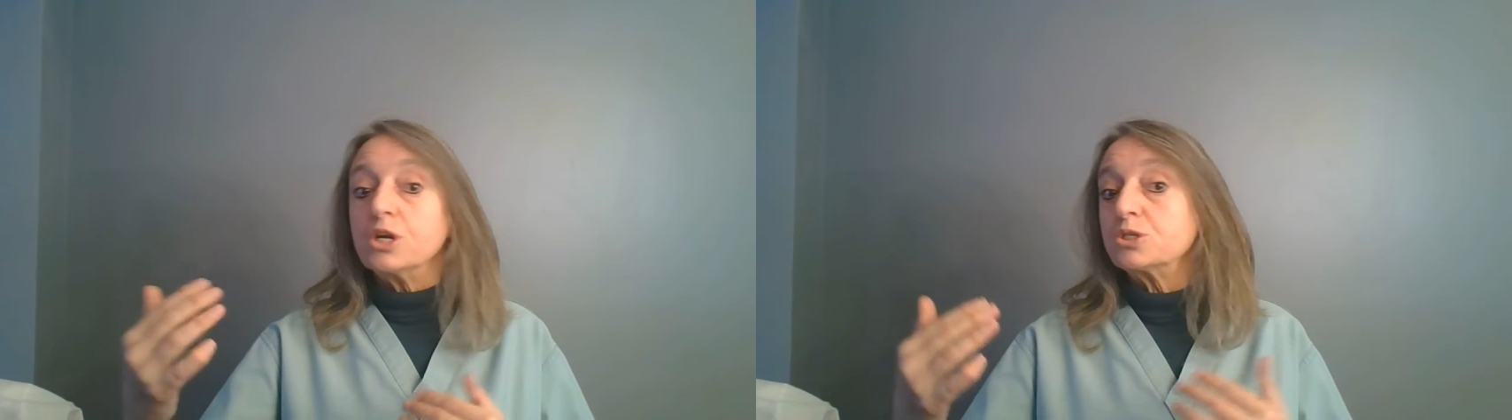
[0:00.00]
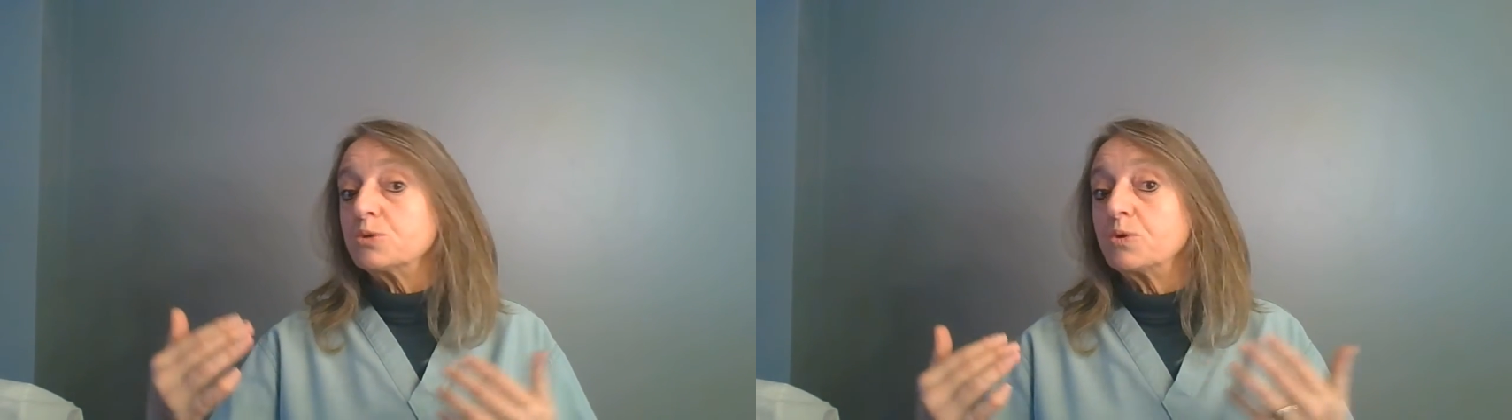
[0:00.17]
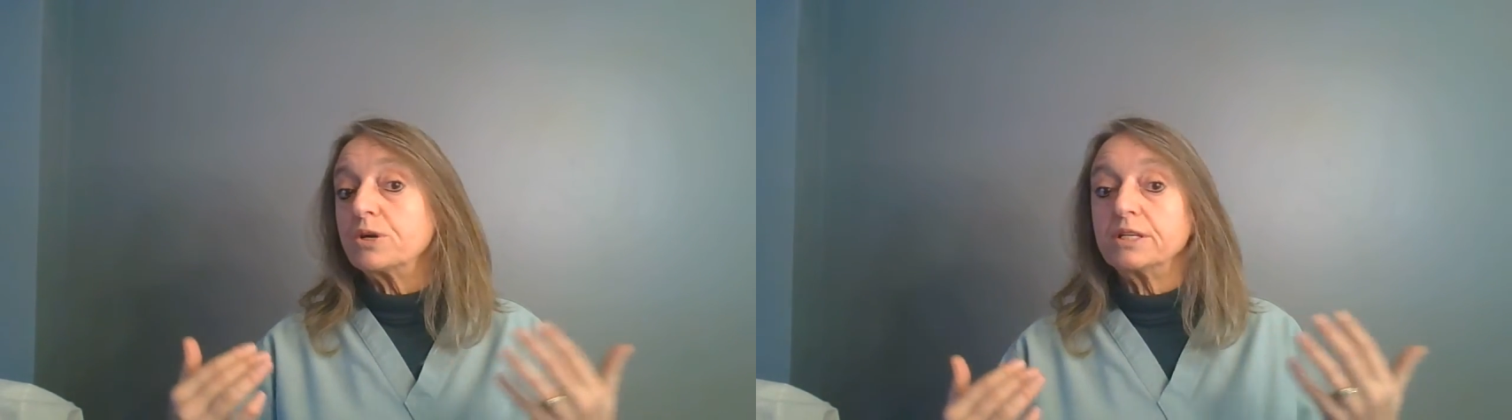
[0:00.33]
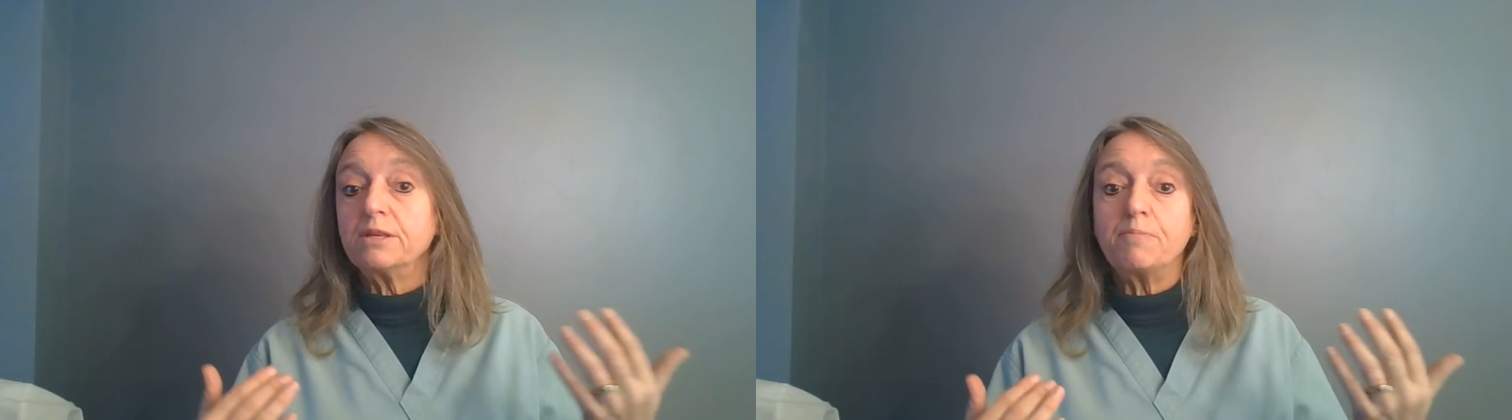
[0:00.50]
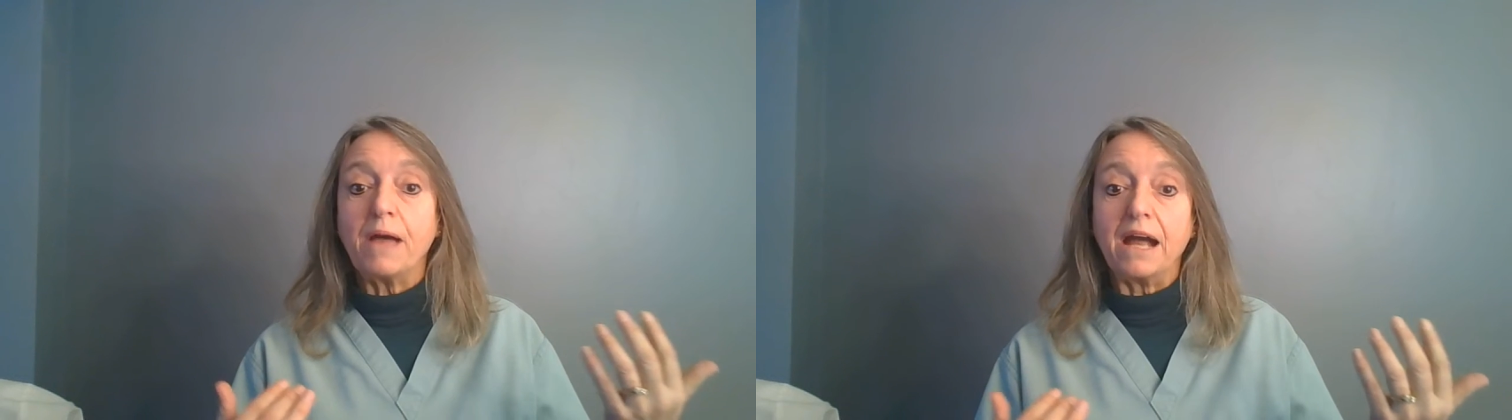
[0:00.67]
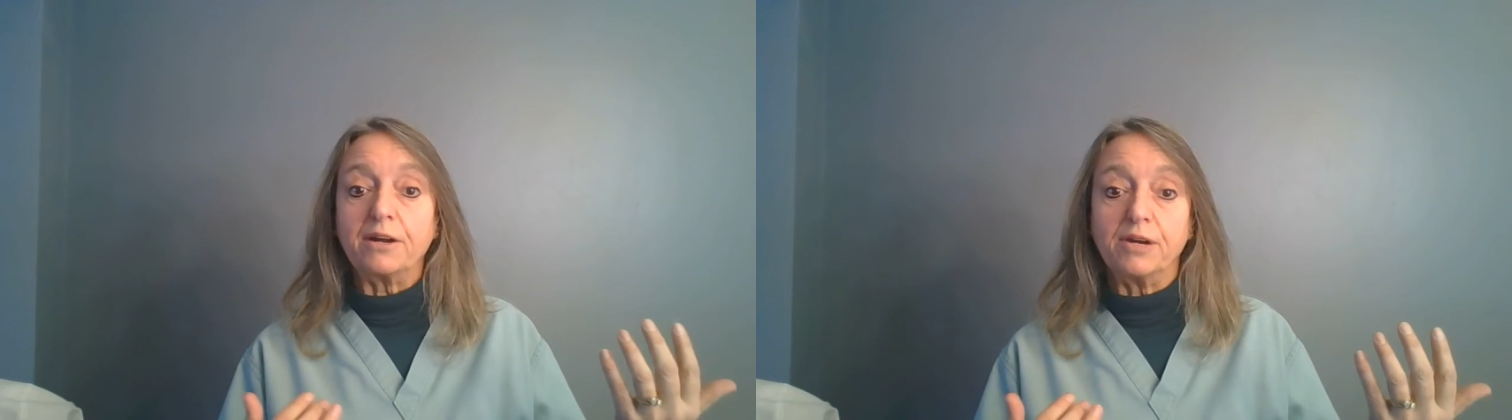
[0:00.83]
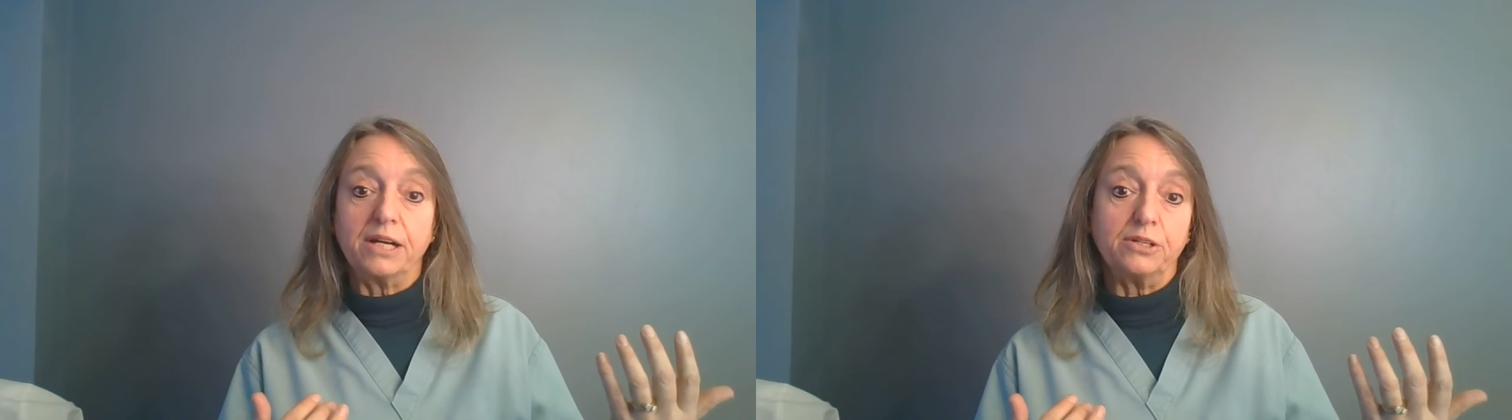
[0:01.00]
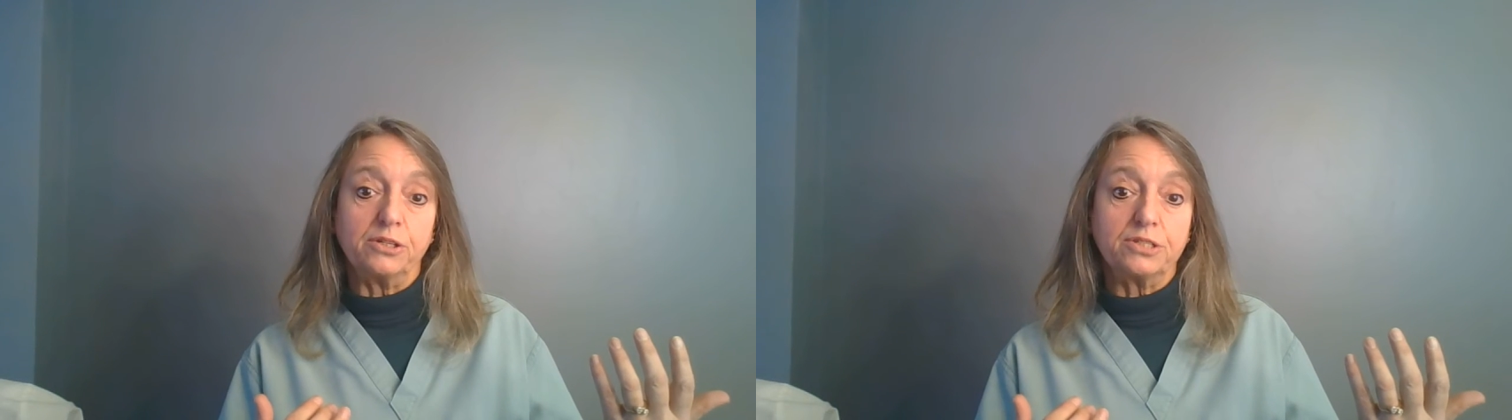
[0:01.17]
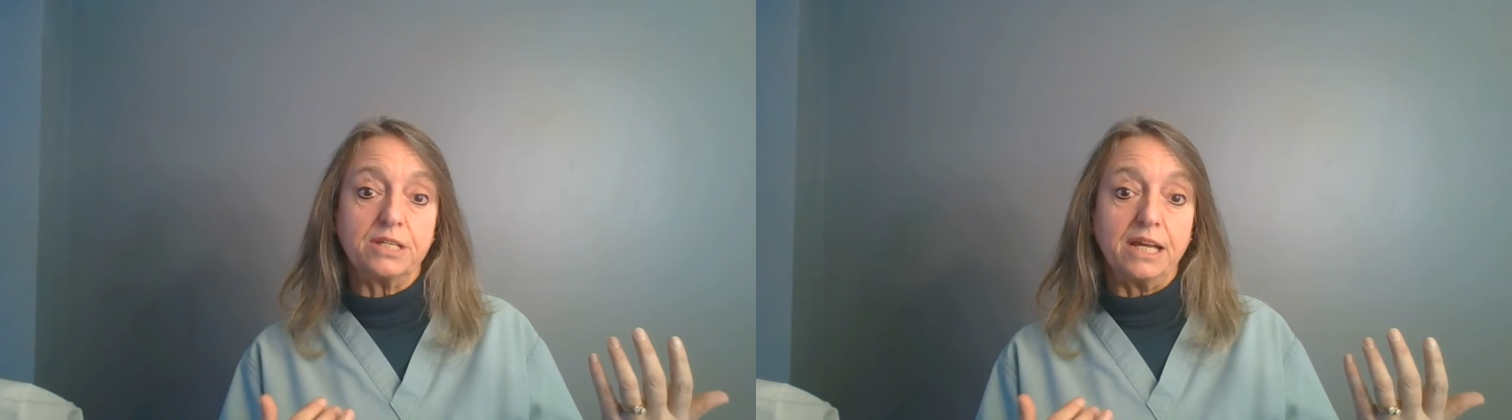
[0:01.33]
to work in the background
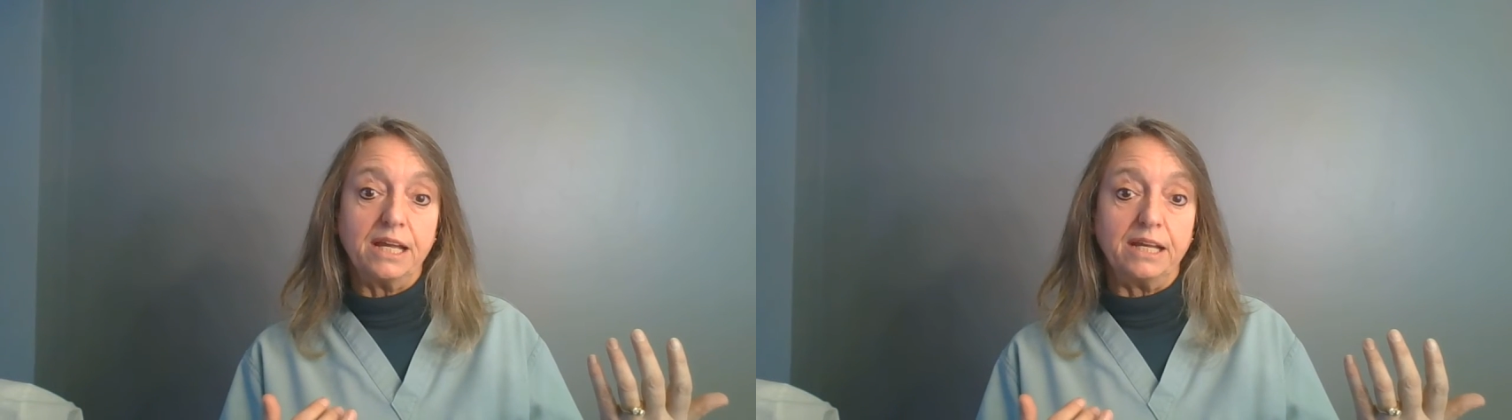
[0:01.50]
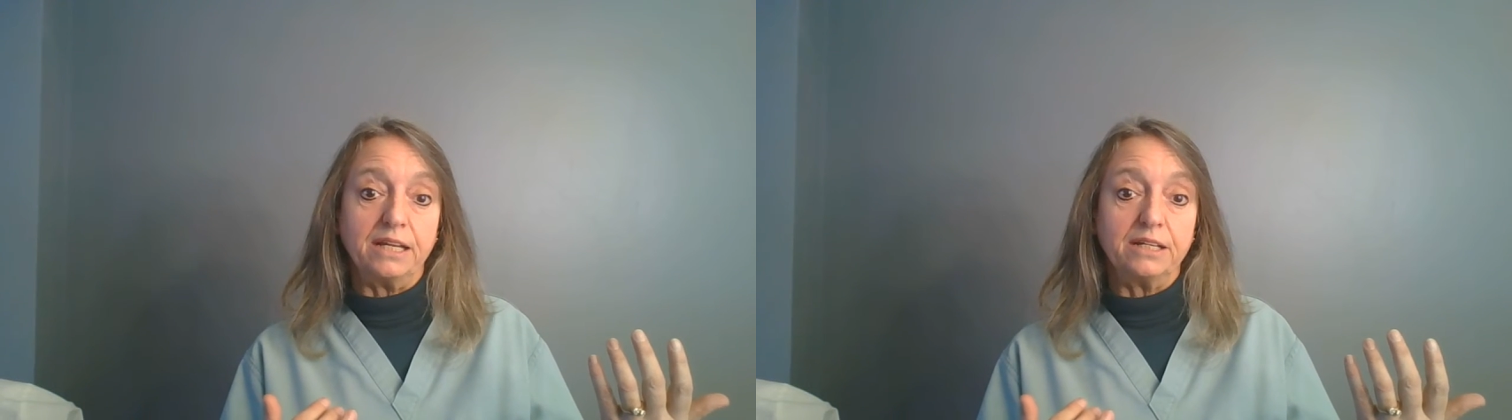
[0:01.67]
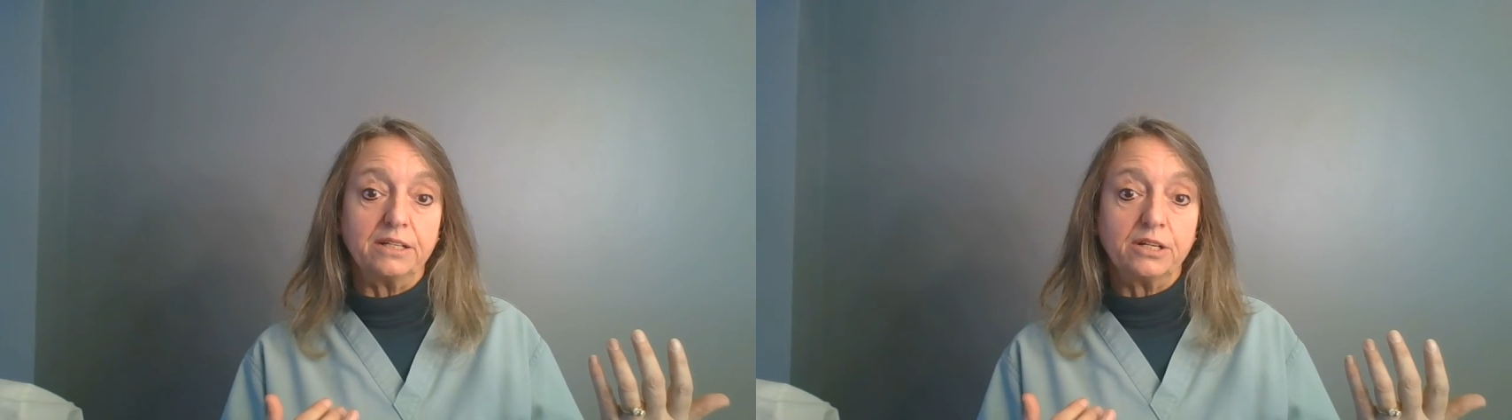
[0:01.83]
all day,